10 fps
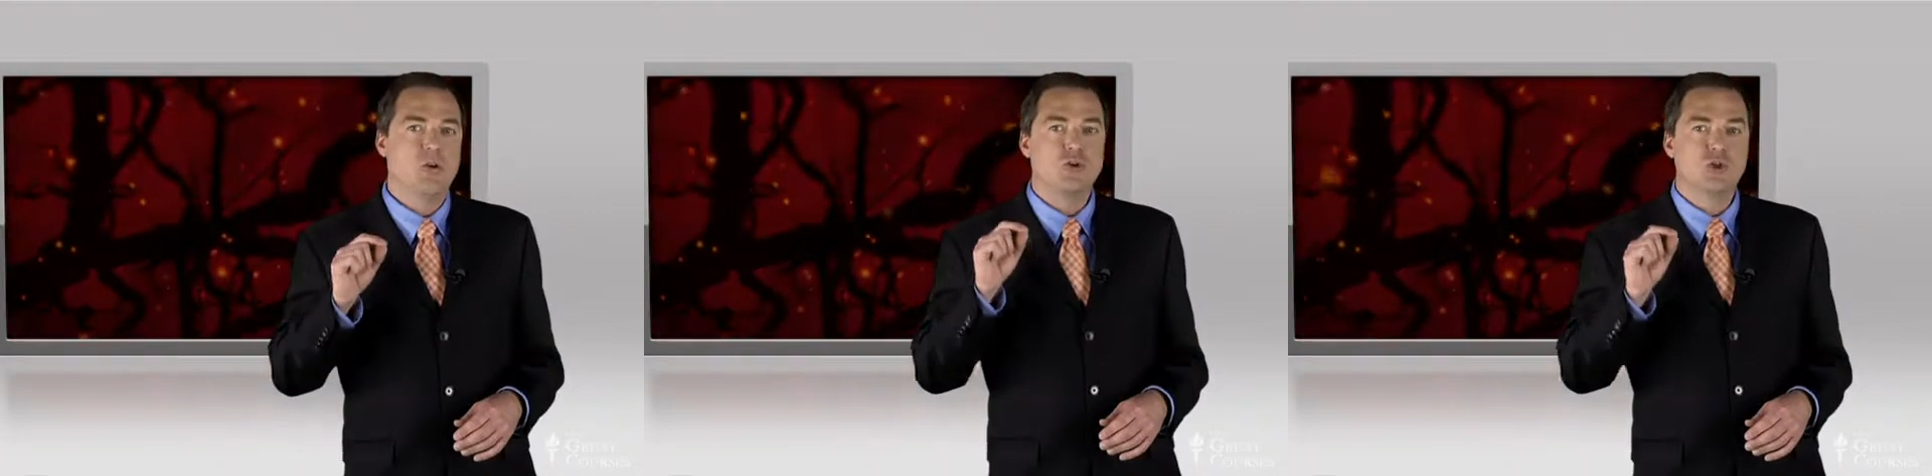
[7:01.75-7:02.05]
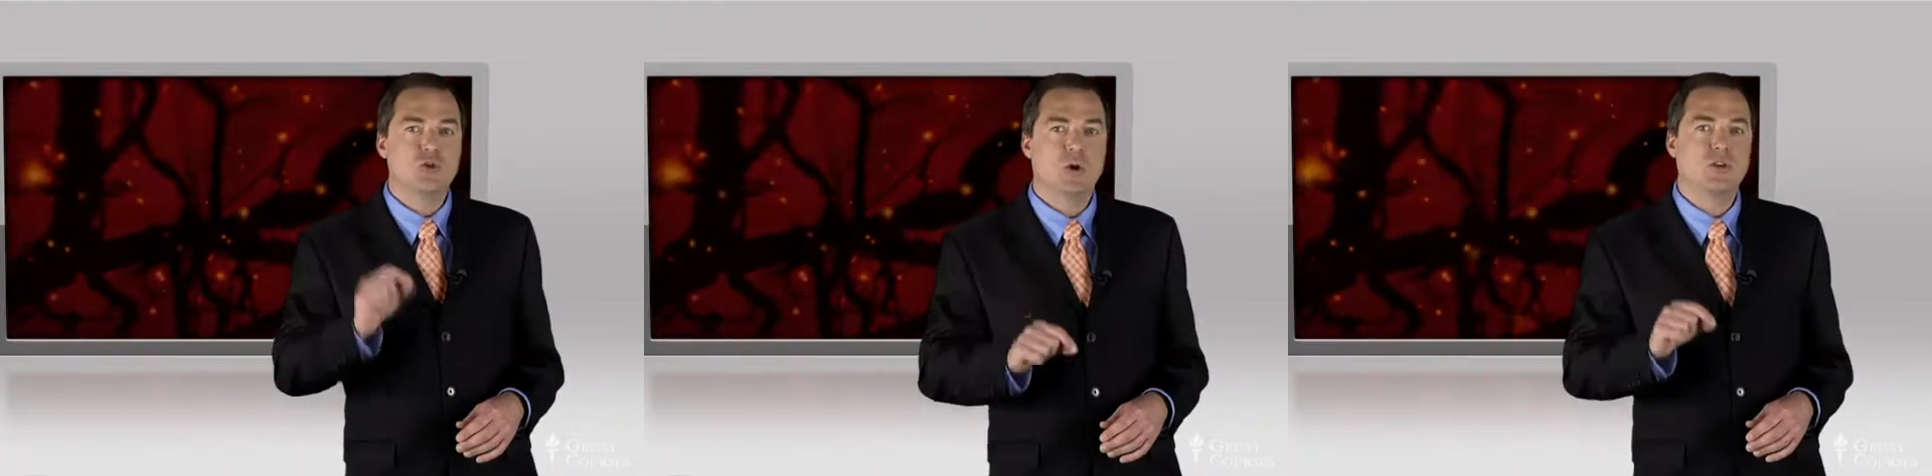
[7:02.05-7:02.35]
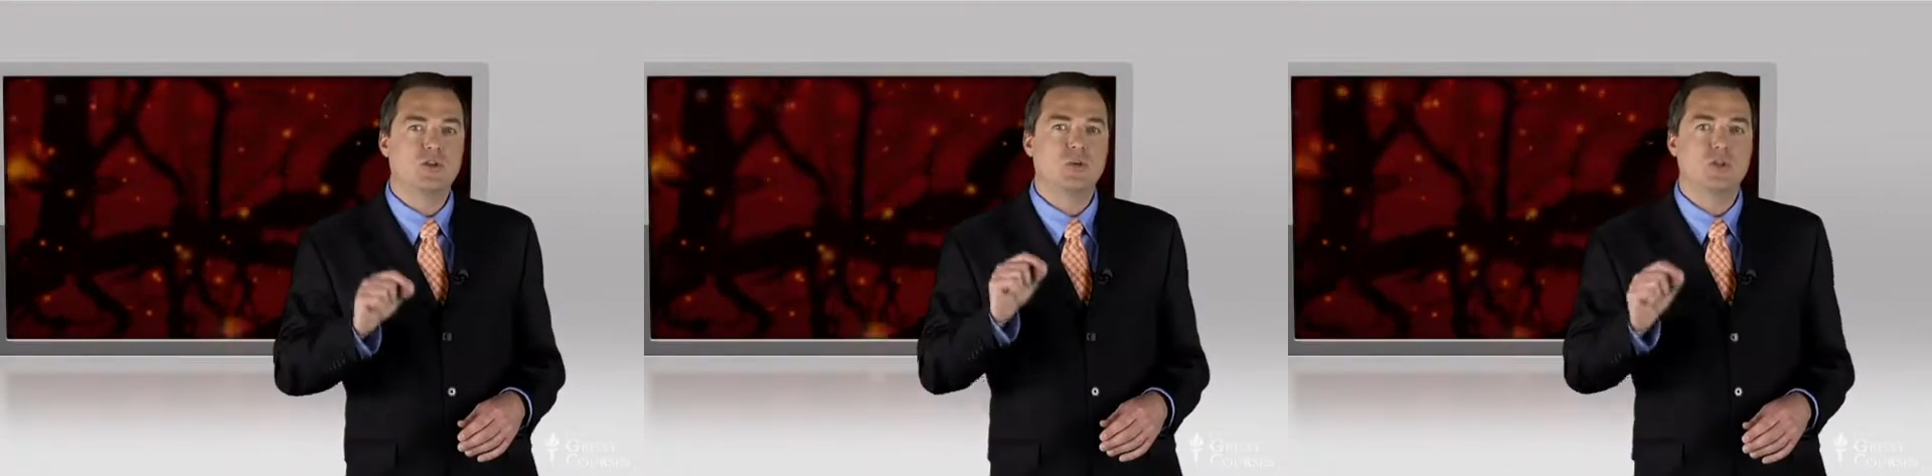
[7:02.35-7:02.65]
are
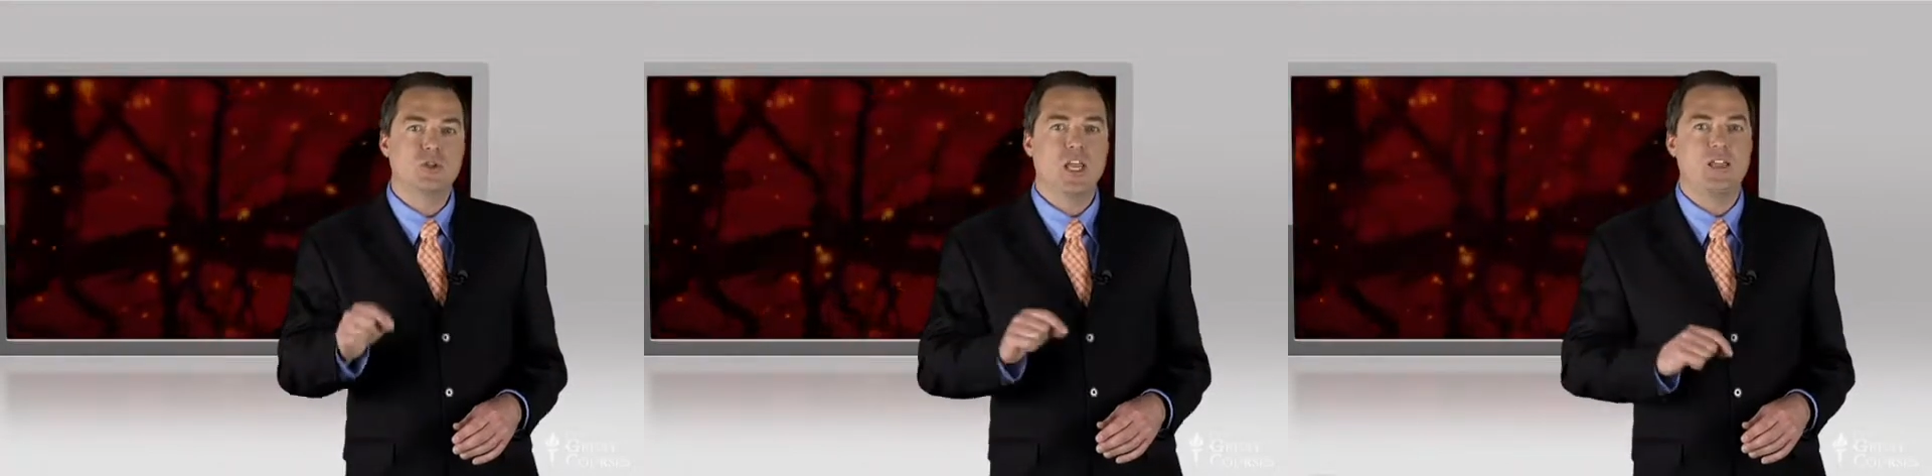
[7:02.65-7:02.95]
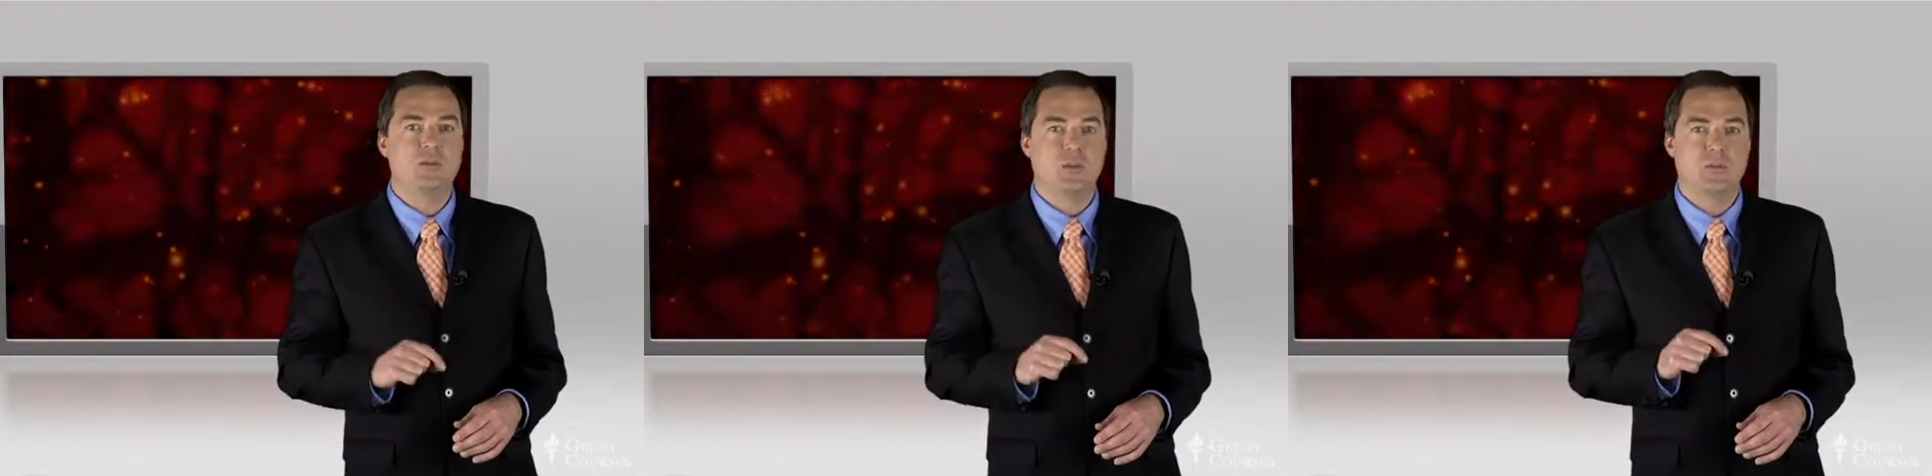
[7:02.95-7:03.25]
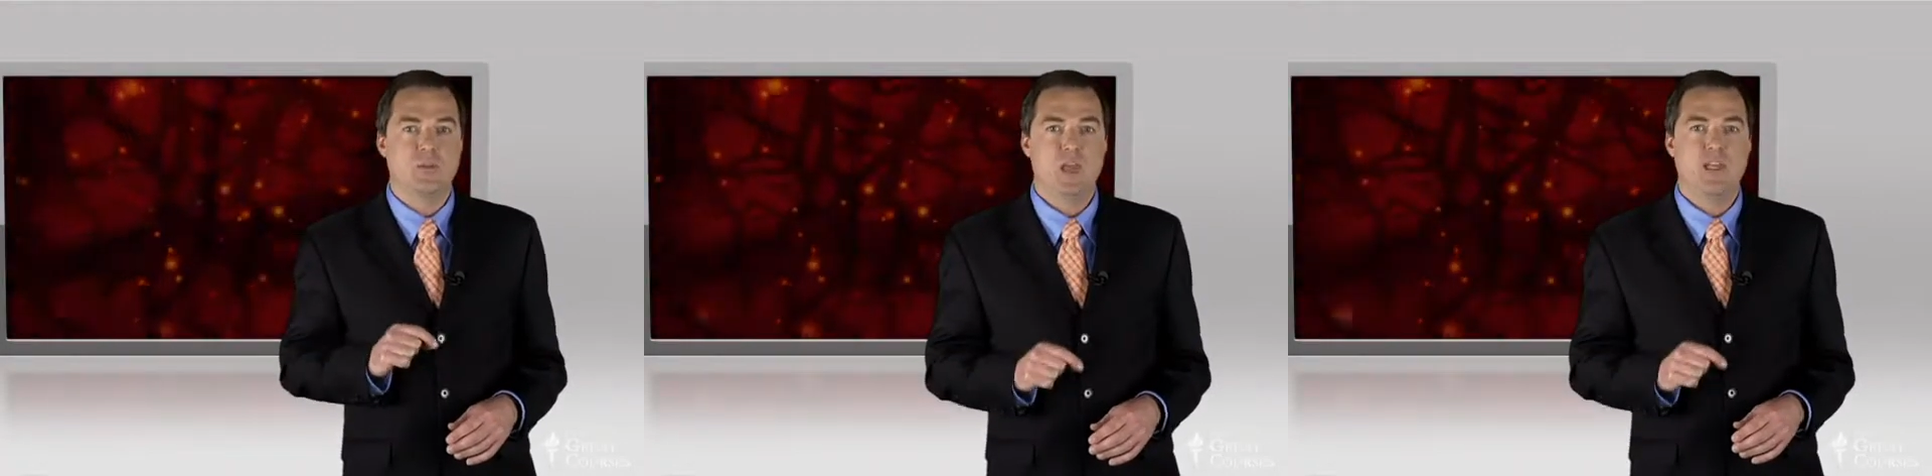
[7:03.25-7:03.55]
structural
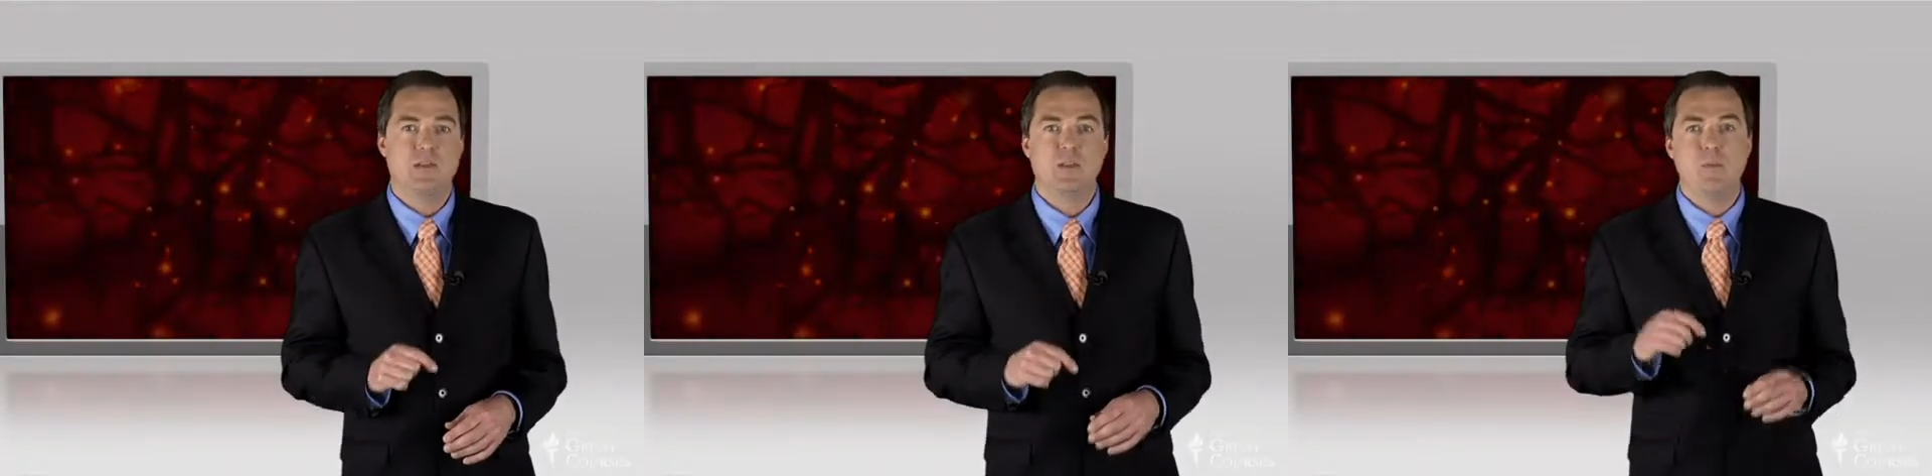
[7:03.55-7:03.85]
changes made to